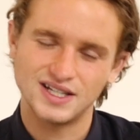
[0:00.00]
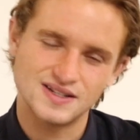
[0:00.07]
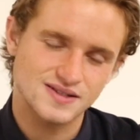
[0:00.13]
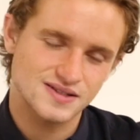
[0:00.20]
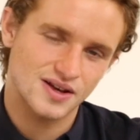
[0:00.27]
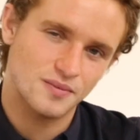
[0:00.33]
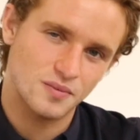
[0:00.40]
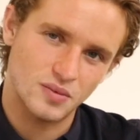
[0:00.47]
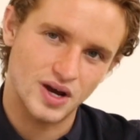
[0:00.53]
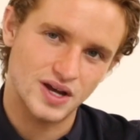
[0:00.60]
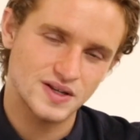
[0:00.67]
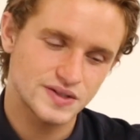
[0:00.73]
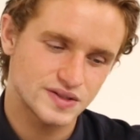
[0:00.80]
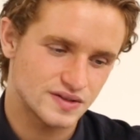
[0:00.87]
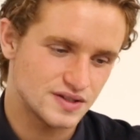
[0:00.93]
in some
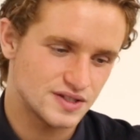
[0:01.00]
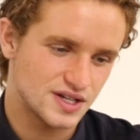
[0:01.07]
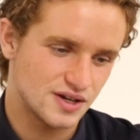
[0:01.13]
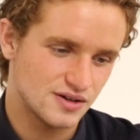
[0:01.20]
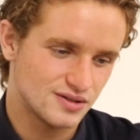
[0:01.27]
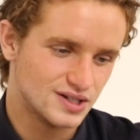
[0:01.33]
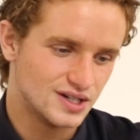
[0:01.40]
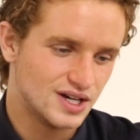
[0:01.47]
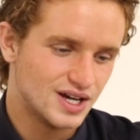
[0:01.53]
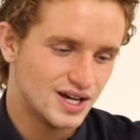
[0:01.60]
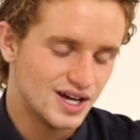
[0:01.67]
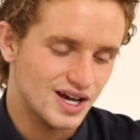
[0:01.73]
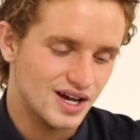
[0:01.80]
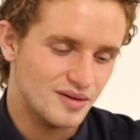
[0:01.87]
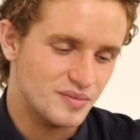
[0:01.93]
ways, the steel.
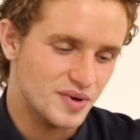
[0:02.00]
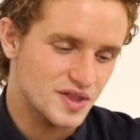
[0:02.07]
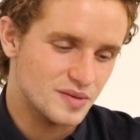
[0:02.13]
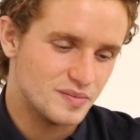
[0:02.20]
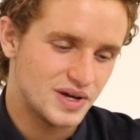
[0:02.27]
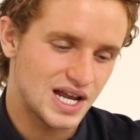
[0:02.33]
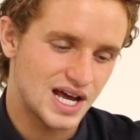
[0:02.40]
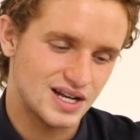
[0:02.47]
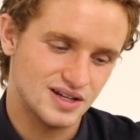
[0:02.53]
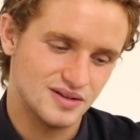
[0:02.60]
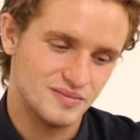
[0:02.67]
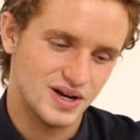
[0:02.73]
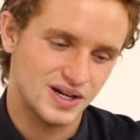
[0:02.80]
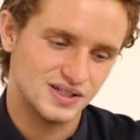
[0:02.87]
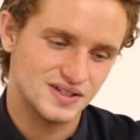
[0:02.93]
But the
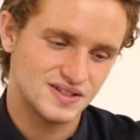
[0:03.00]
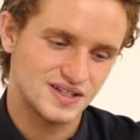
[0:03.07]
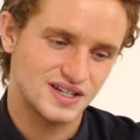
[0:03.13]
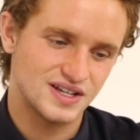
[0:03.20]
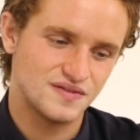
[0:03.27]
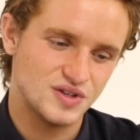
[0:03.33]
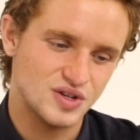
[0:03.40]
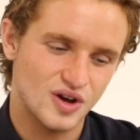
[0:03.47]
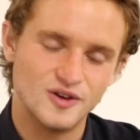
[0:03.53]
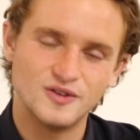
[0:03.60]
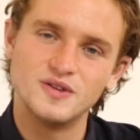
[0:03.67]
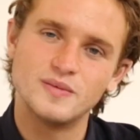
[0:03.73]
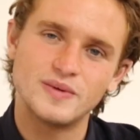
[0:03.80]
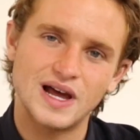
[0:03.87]
platinum, I just think if you own the